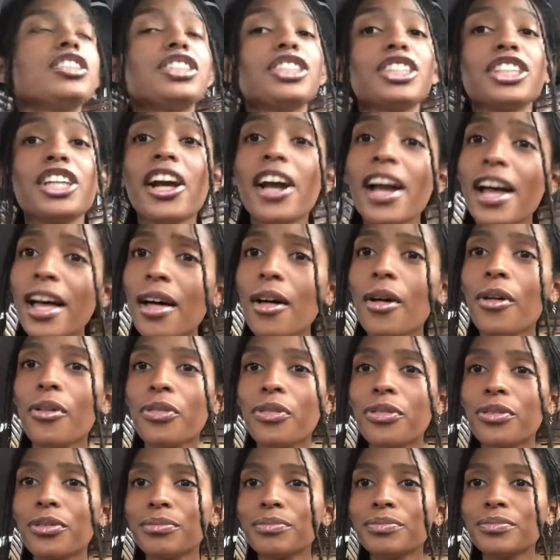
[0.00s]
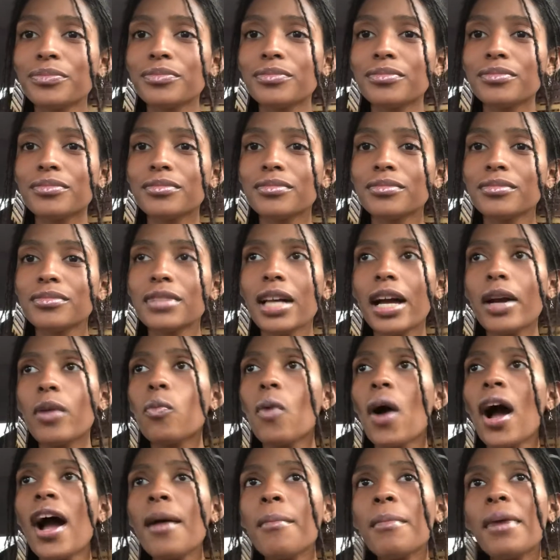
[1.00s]
to your health. Like,
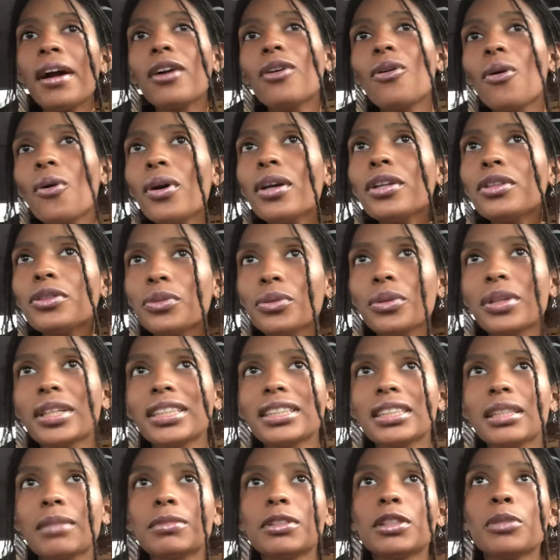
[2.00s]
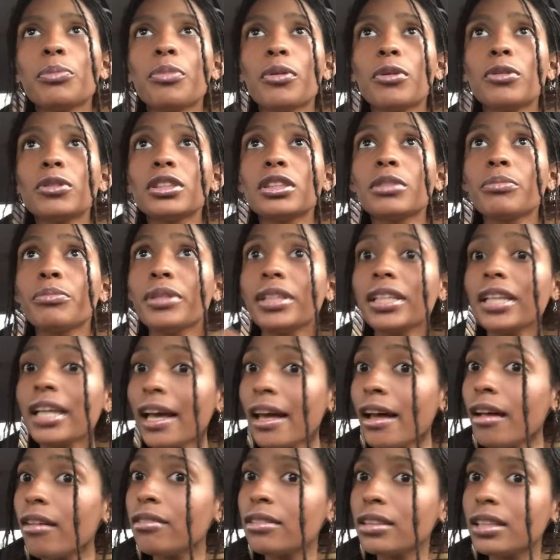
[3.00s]
why am I going through this? I'm supposed to be
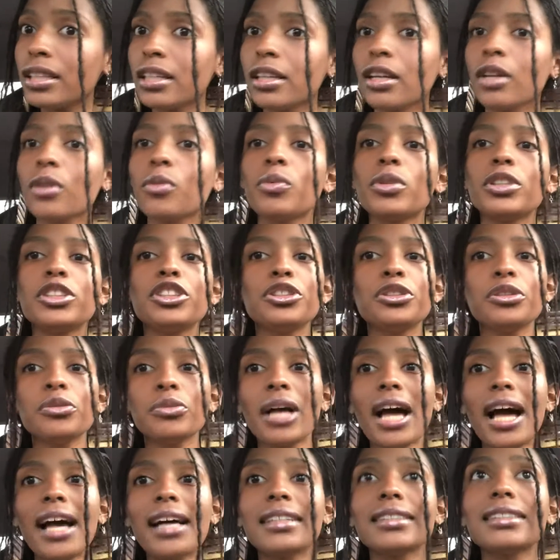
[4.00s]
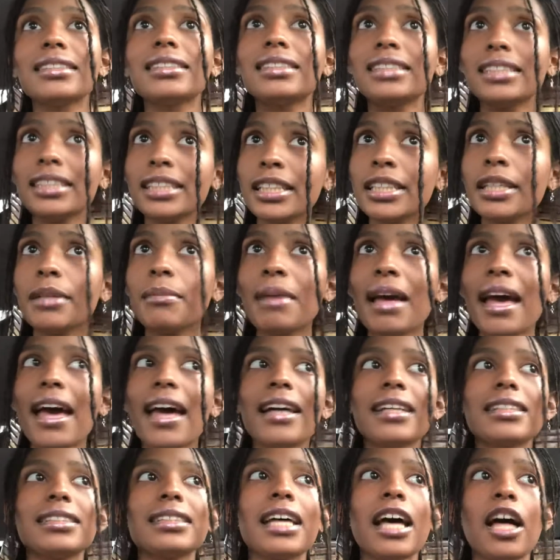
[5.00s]
healthy, or what you guys deem
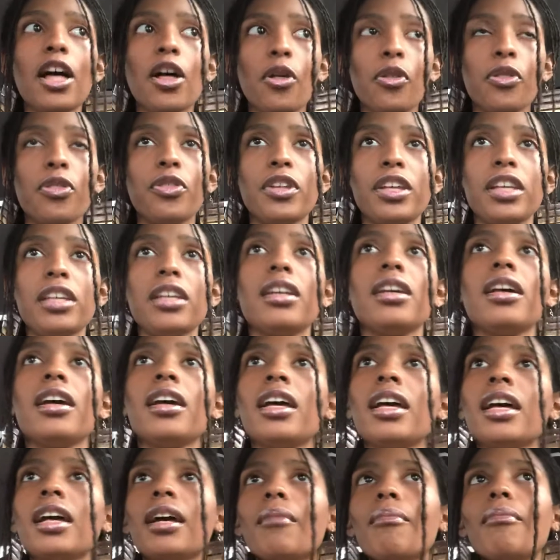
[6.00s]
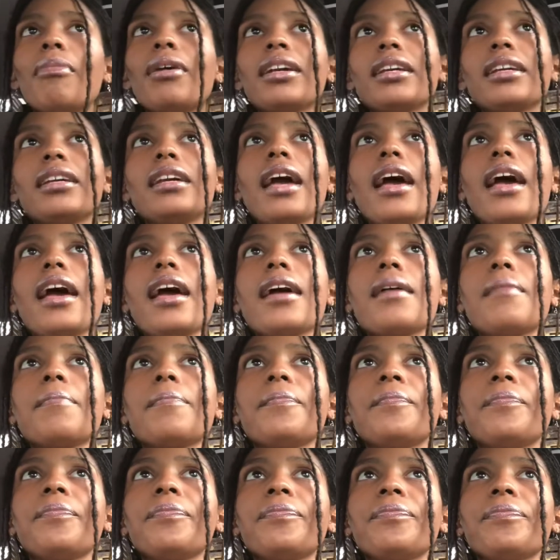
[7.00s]
as healthy, but yet,
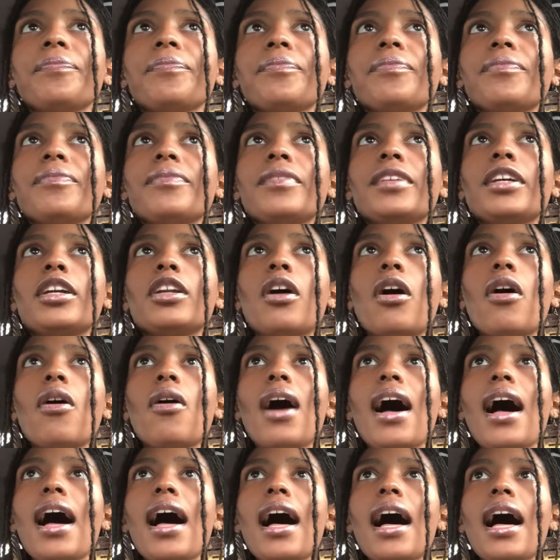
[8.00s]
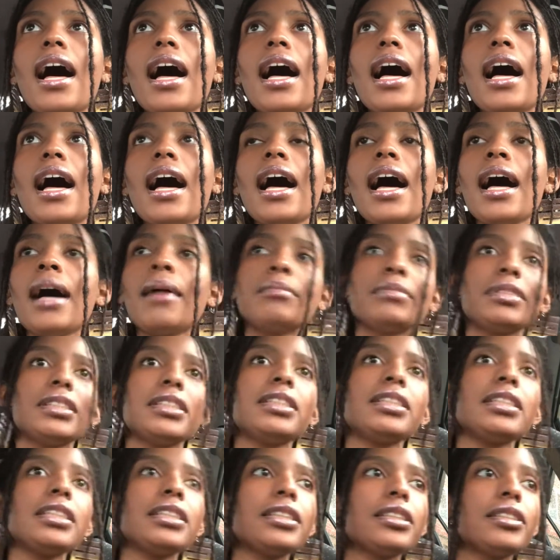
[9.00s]
I'm
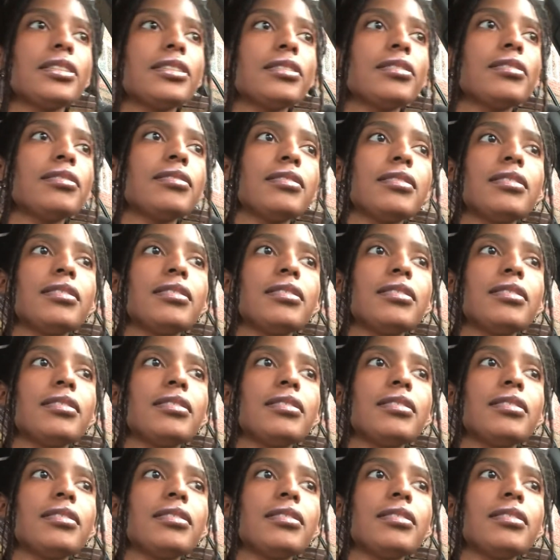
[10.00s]
still